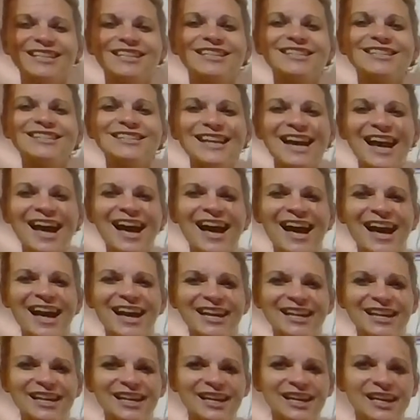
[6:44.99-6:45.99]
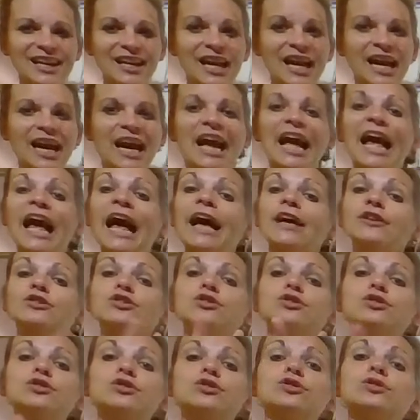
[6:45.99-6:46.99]
Toddy
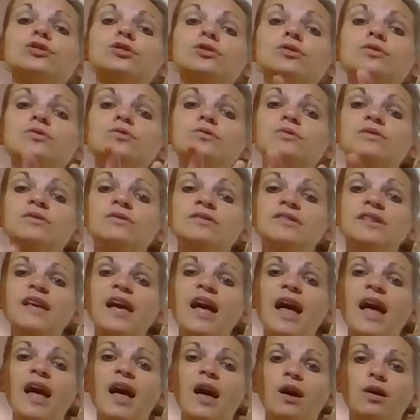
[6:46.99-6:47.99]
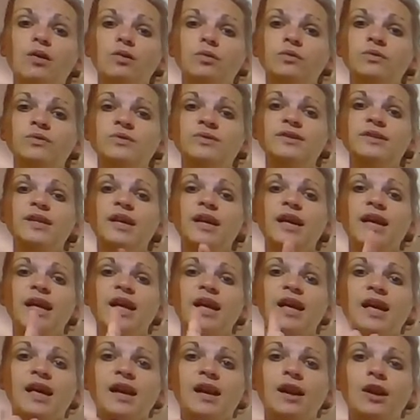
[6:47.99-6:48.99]
has 2 sounds
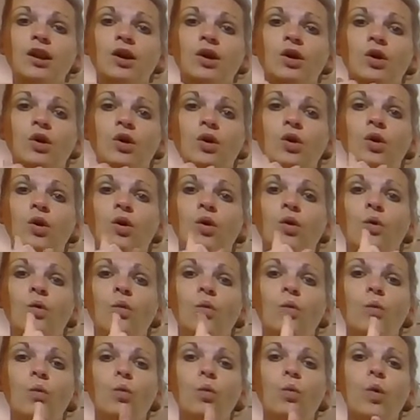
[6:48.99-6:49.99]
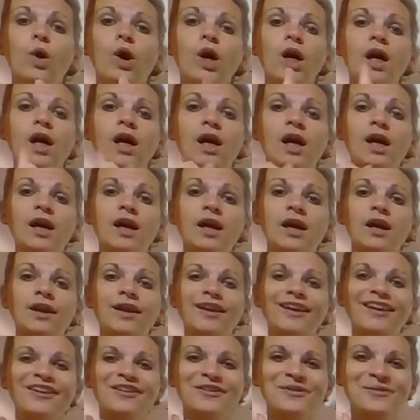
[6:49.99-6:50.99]
in
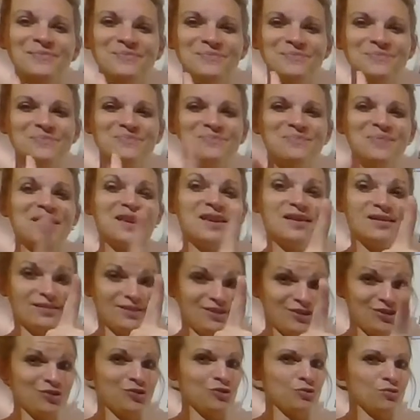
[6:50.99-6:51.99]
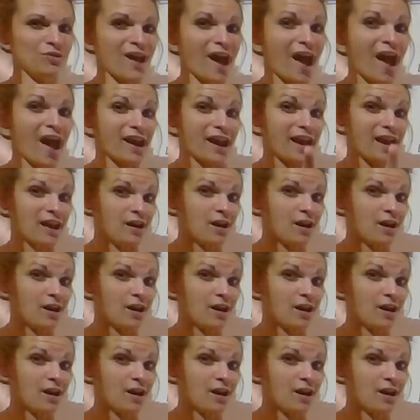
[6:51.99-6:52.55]
one beat. You got it.